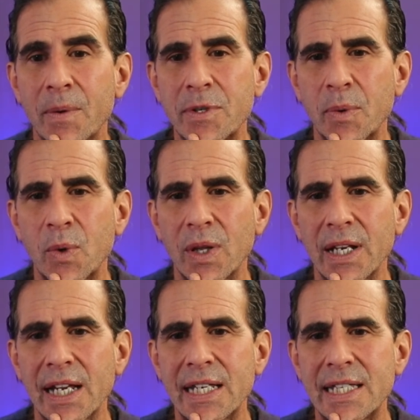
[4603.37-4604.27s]

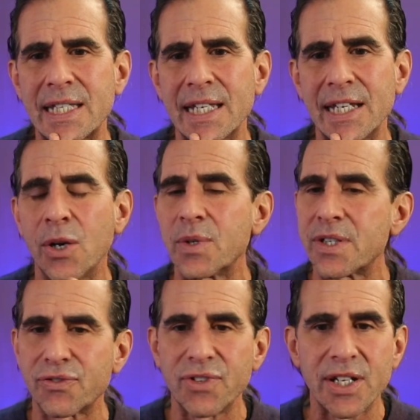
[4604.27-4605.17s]
It's it's
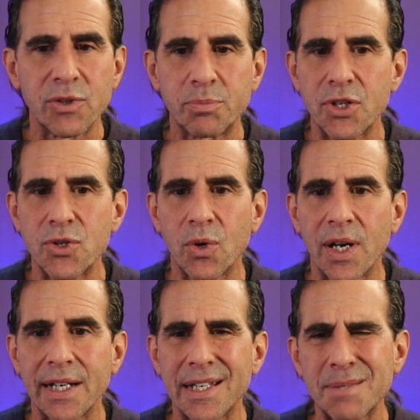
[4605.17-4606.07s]
a free group to
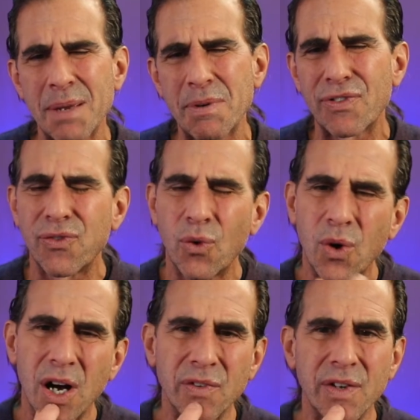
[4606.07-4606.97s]
join. There's maybe
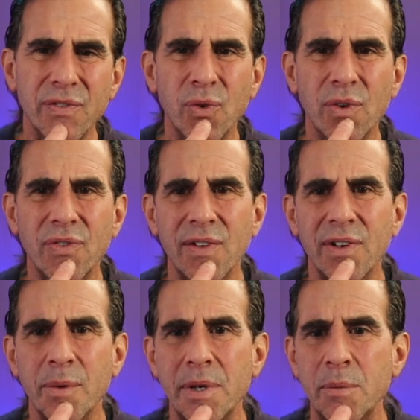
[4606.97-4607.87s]
400 or
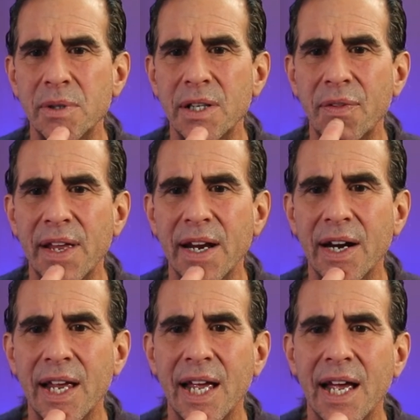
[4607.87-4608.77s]
500 people in
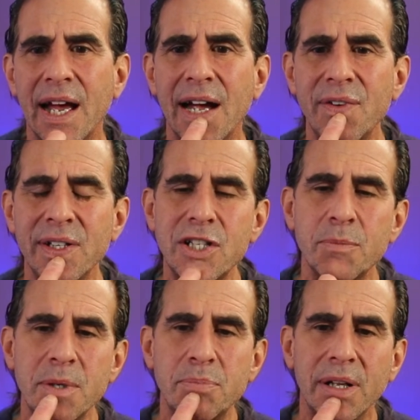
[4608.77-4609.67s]
there. I really
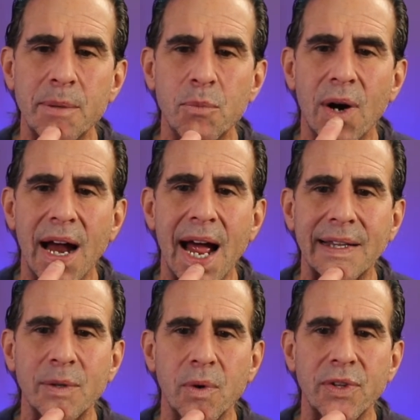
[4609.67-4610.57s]
should be probably more
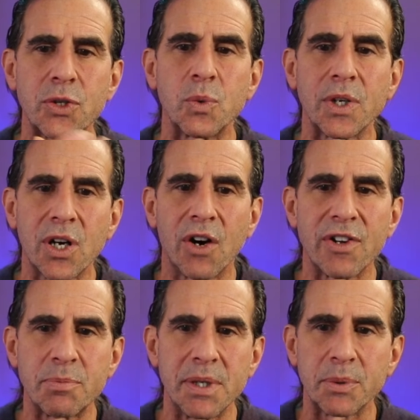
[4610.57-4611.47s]
active with it to
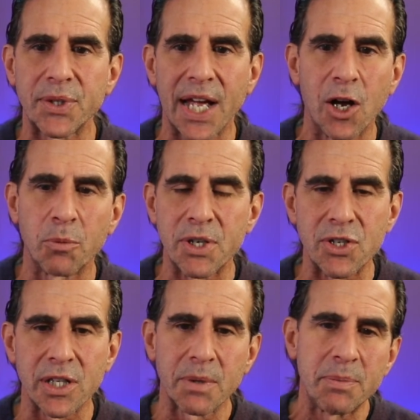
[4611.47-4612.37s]
encourage people to help
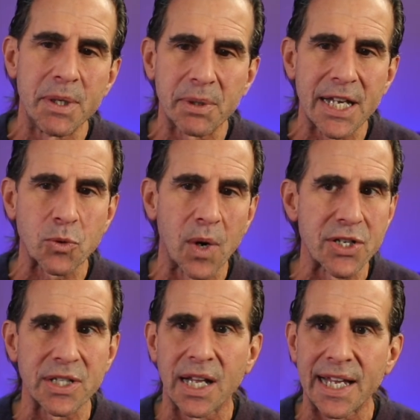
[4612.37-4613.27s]
each other. But if people ask
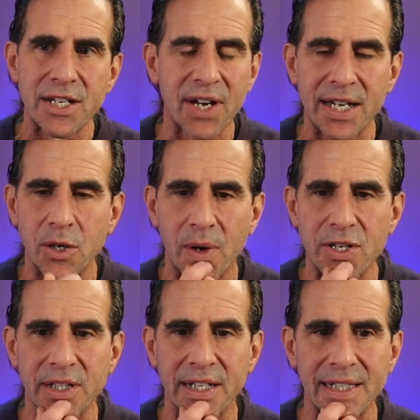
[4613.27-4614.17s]
questions, I'll answer any
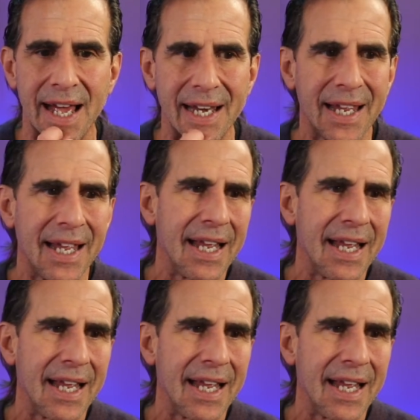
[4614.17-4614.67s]
question like that.